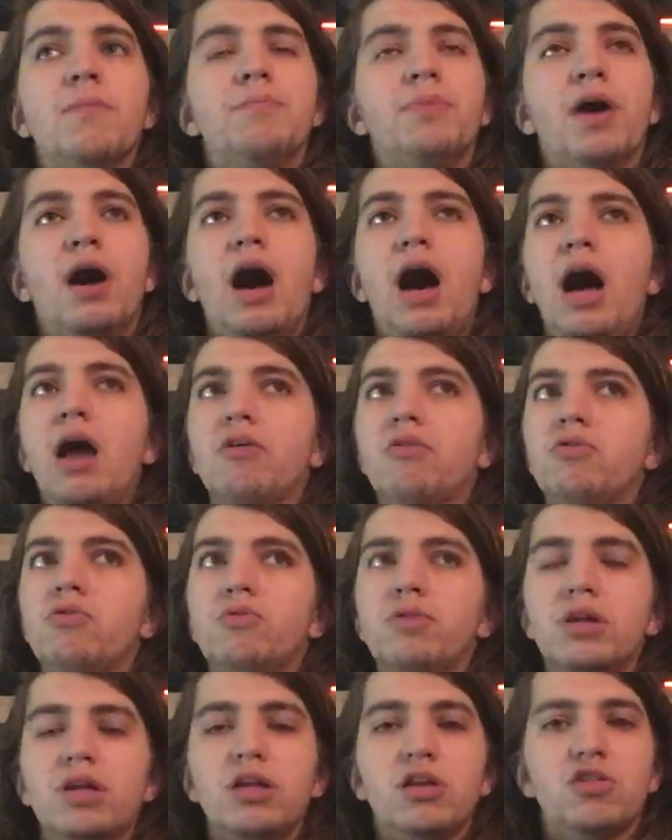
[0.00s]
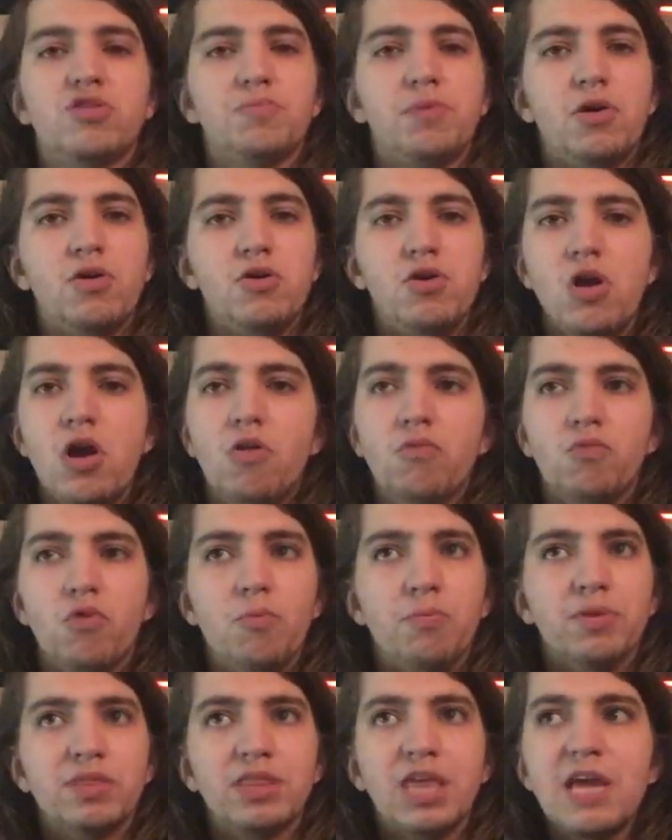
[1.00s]
But I don't know what it is about Knelt
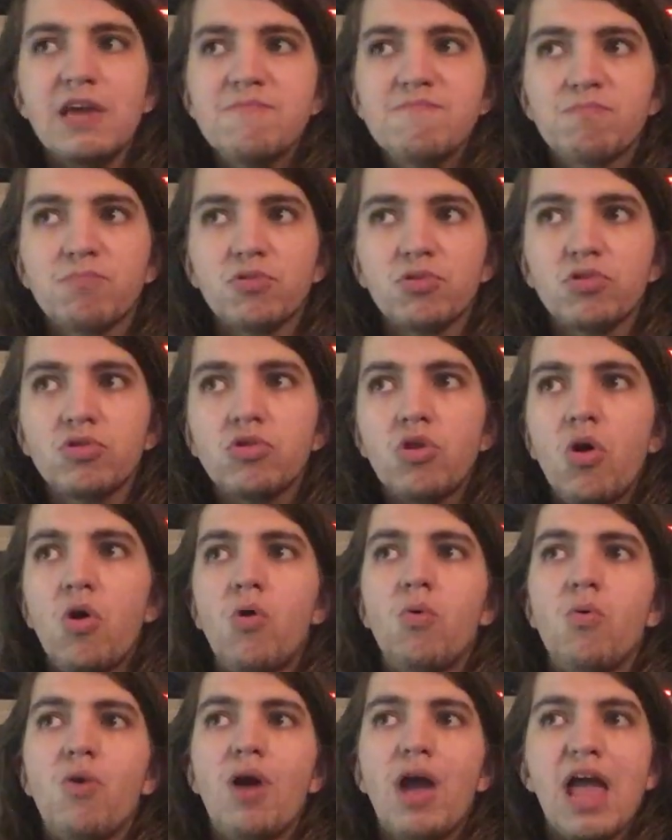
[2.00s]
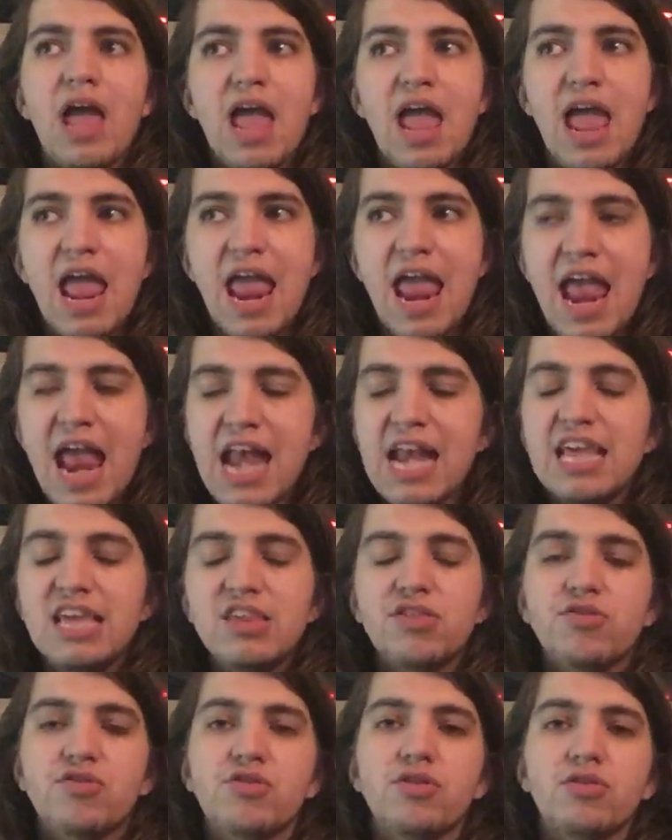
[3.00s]
Rote, but they blow any
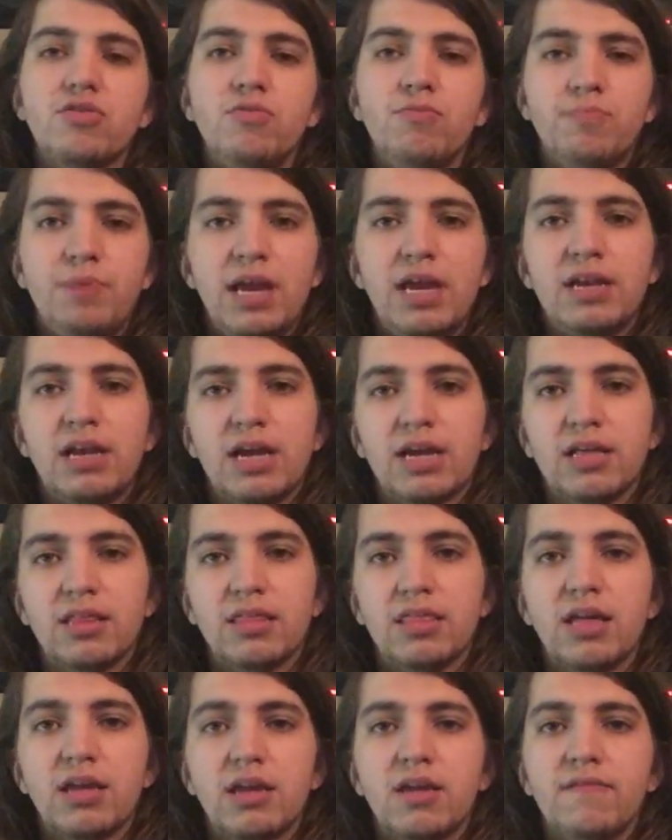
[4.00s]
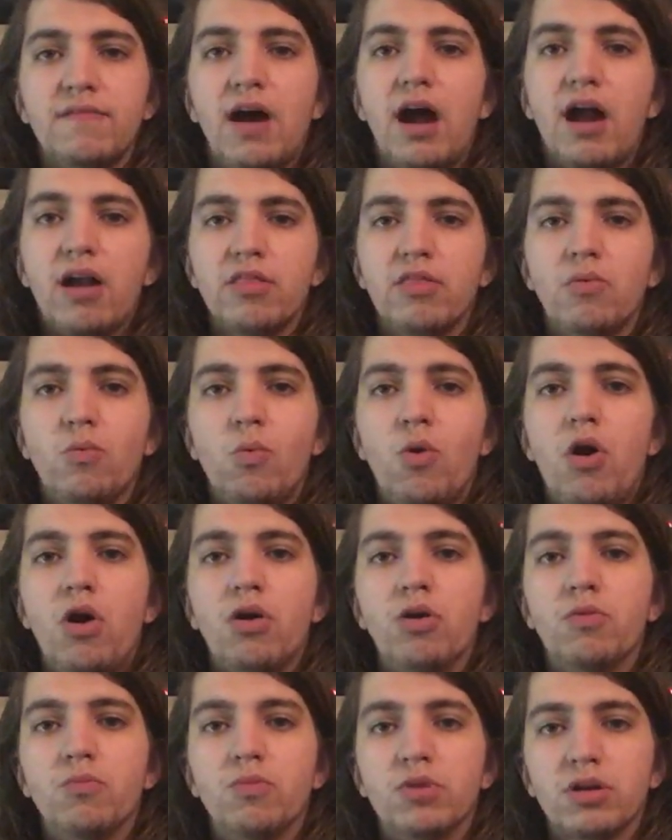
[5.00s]
single band I can think of out of the
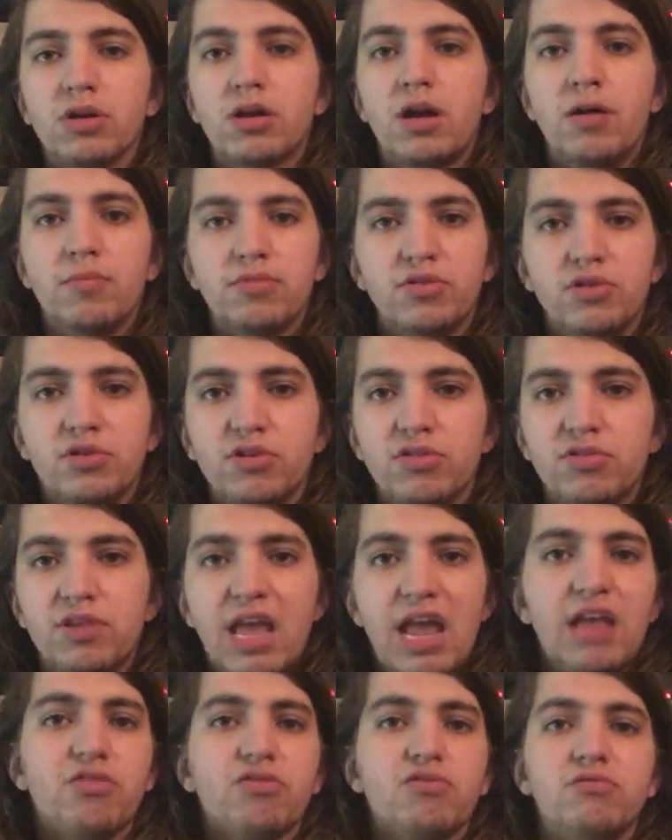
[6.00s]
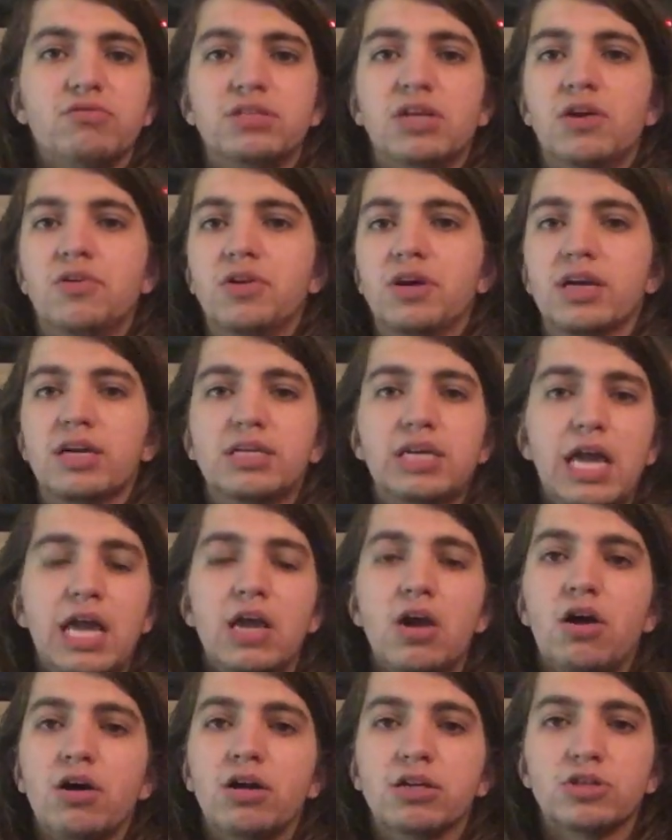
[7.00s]
water when it comes to just esoteric,
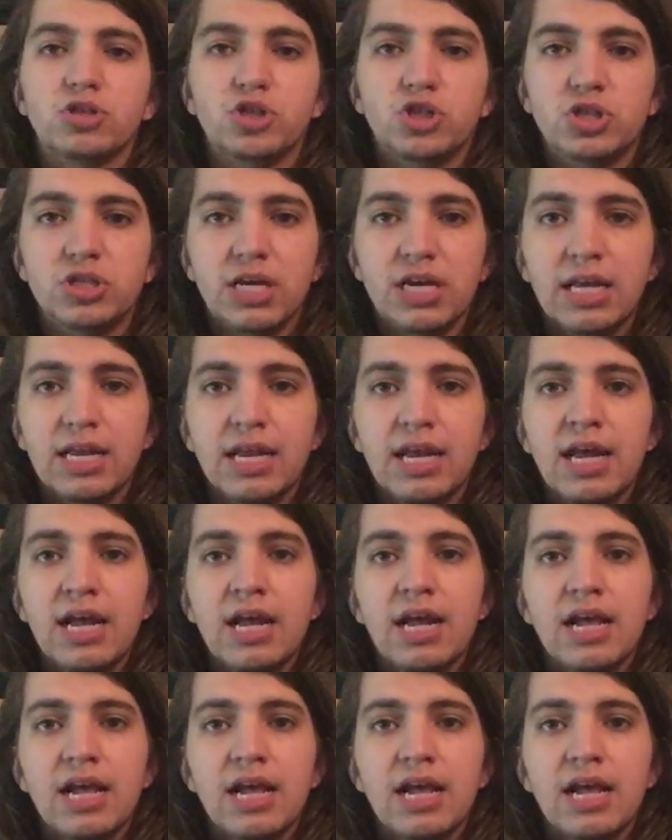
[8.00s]
chaotic shit.